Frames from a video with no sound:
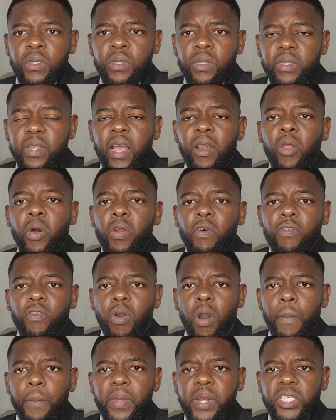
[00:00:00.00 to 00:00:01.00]
There are a lot of
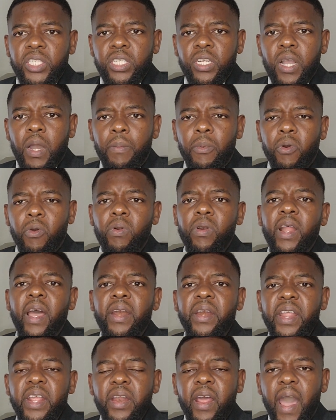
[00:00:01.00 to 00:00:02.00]
companies in Cameroon that
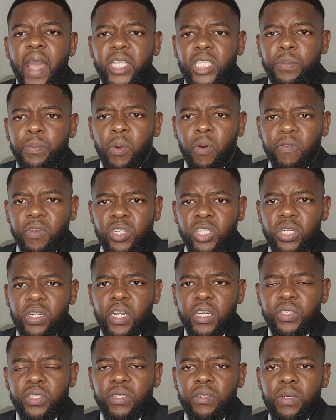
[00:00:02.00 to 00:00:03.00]
need IT
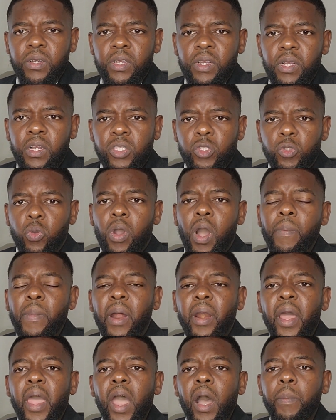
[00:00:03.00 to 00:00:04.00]
professionals to come
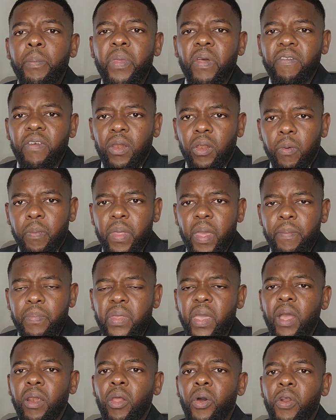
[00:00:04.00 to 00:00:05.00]
and help develop them.
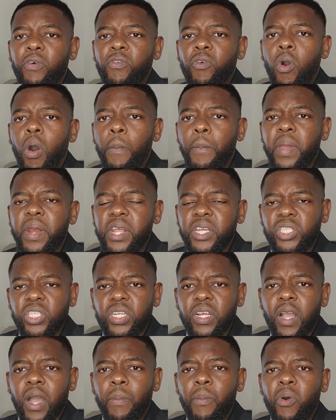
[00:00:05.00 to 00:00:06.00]
There are a lot of companies
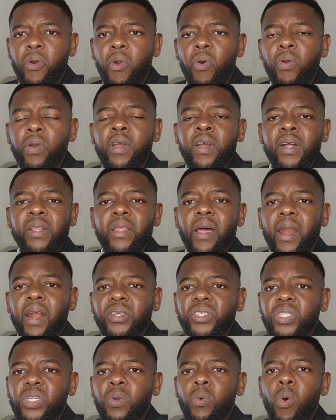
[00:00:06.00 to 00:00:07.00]
in Cameroon that are
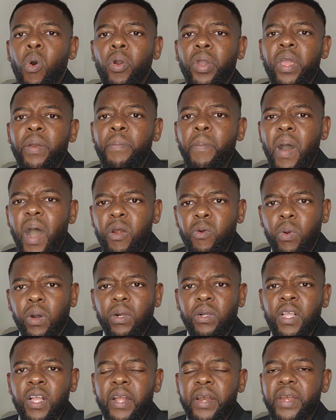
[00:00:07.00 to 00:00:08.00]
still working
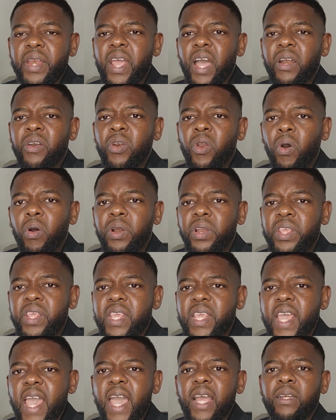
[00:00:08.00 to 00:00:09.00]
manual. They are not
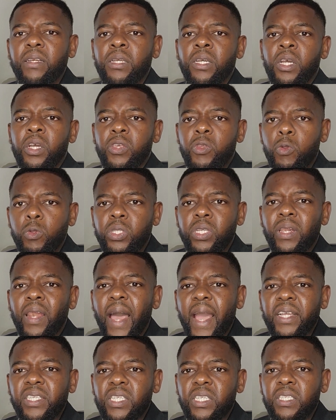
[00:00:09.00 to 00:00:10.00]
yet
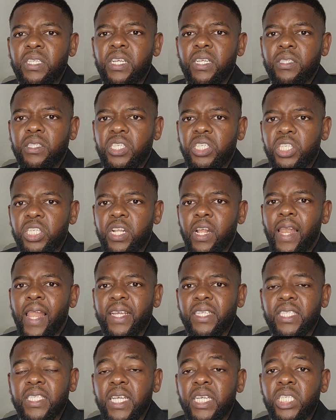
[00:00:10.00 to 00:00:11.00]
utilizing the
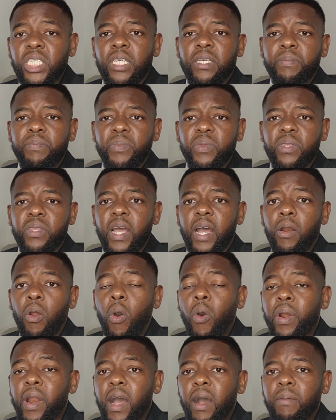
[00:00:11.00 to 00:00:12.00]
digitalization that
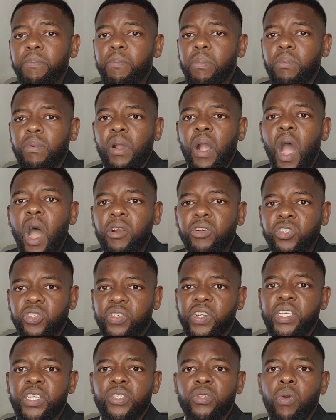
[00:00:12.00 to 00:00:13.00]
other
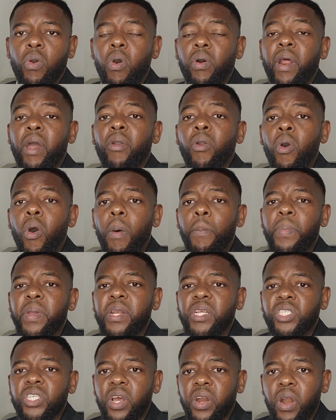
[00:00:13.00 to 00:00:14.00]
countries or other
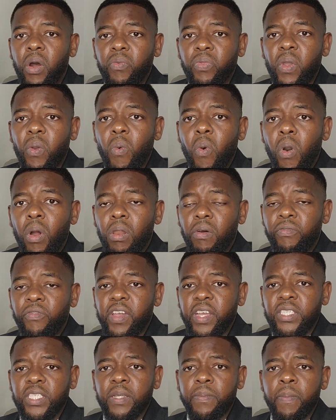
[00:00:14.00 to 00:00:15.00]
companies around the world are
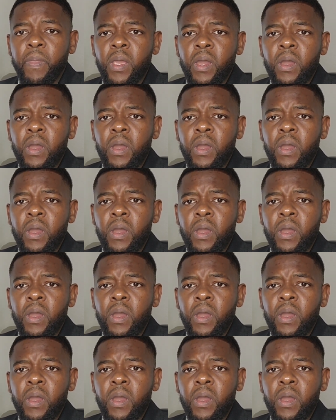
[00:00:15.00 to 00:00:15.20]
facing.